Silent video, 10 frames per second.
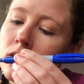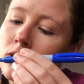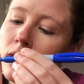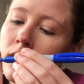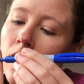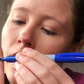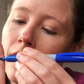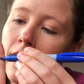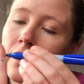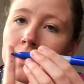So a dot
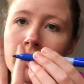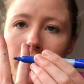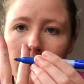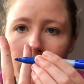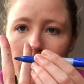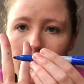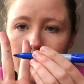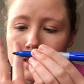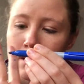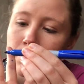there,
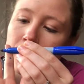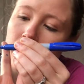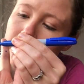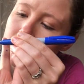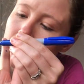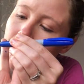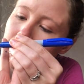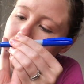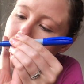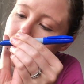same thing on the
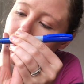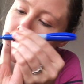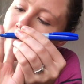second finger,